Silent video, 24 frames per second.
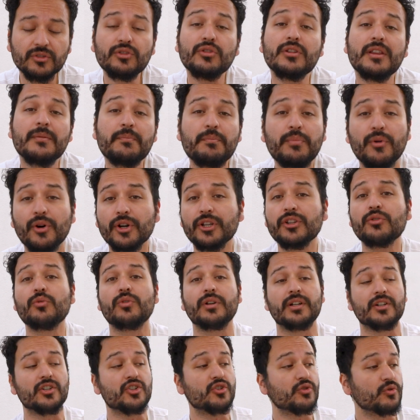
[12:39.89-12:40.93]
to the point
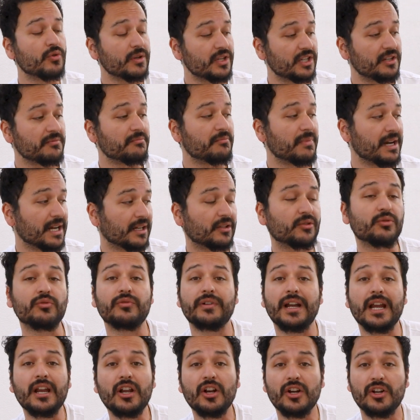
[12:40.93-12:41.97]
where switching back to
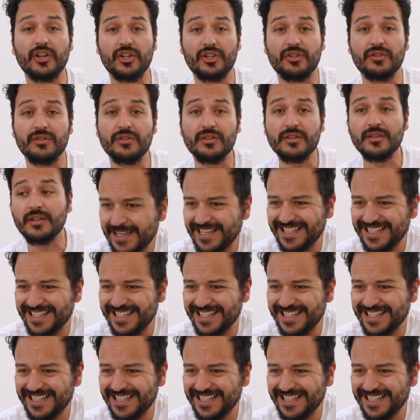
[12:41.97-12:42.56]
regular shoes